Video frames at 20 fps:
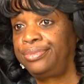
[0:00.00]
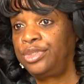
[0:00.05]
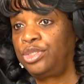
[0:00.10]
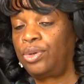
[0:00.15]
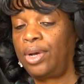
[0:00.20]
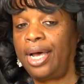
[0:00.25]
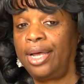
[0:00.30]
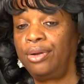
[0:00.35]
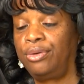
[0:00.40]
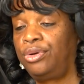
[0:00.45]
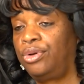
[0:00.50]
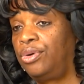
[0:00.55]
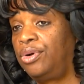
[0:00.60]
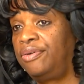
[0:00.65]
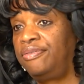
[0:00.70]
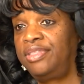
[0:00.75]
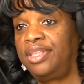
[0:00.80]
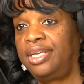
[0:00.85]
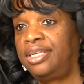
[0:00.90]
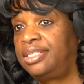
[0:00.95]
So I don't know
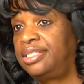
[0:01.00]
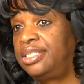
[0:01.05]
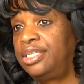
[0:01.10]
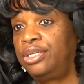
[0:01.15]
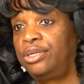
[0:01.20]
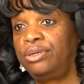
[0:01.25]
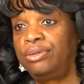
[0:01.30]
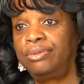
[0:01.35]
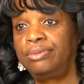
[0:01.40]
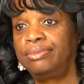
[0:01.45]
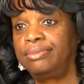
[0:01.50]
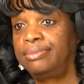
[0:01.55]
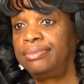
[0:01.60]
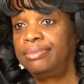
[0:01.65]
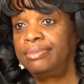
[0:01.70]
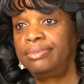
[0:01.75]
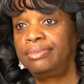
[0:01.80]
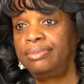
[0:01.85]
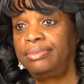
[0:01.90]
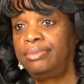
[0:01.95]
if they still
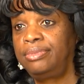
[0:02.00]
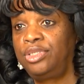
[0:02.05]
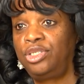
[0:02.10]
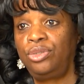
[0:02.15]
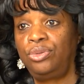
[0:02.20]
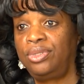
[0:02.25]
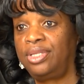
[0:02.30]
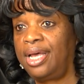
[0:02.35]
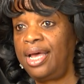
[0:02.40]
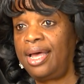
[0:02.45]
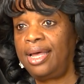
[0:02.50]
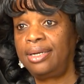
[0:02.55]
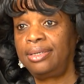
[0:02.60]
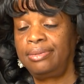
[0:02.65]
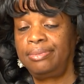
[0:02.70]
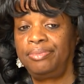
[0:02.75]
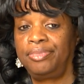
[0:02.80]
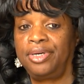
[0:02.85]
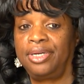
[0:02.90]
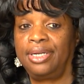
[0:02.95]
do that,
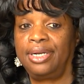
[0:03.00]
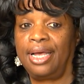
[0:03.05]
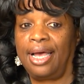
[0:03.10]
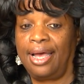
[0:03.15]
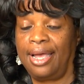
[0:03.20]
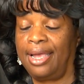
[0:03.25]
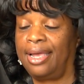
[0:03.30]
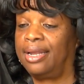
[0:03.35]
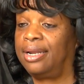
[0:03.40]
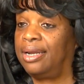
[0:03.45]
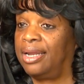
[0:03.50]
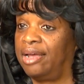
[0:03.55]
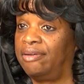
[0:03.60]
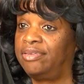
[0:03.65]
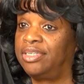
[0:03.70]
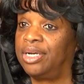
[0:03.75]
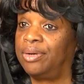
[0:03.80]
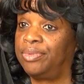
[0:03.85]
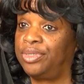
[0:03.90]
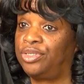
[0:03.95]
but I had a
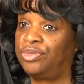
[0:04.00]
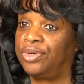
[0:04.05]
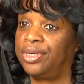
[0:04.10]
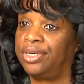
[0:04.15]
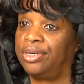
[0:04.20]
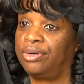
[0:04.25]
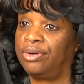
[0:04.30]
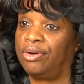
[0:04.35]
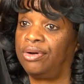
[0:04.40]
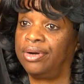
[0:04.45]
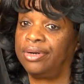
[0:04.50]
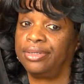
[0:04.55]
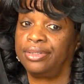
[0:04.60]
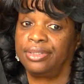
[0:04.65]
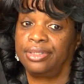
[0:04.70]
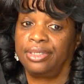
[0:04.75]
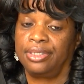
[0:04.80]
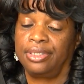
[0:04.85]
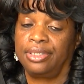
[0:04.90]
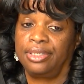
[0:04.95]
lifetime restraining order.
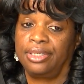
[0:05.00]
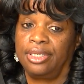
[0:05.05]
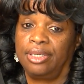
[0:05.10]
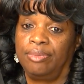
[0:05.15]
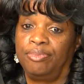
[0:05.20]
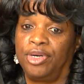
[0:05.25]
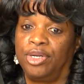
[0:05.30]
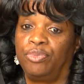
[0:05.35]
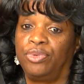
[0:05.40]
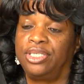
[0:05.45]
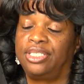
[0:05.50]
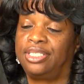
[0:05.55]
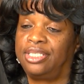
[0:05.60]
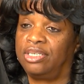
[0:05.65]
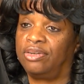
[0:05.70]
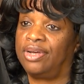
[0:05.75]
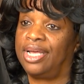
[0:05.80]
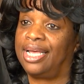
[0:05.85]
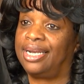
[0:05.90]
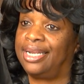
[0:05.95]
But we
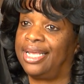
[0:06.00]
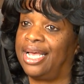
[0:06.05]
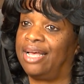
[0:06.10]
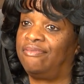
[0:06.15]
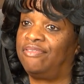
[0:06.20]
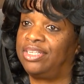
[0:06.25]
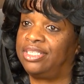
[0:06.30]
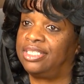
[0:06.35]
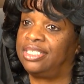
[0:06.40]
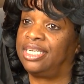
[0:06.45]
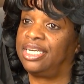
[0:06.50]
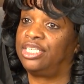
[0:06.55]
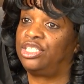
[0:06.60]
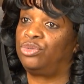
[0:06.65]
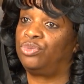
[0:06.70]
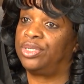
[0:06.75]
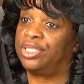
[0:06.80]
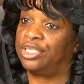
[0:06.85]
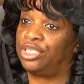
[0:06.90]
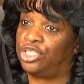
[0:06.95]
still had to have
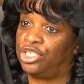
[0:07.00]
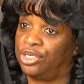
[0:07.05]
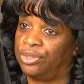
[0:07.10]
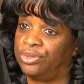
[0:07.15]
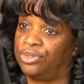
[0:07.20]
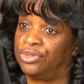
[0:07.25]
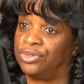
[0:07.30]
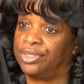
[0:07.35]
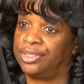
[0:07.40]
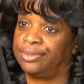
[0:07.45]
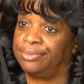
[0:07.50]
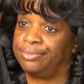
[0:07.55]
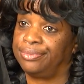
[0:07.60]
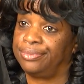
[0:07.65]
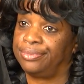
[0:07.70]
visitation with the children.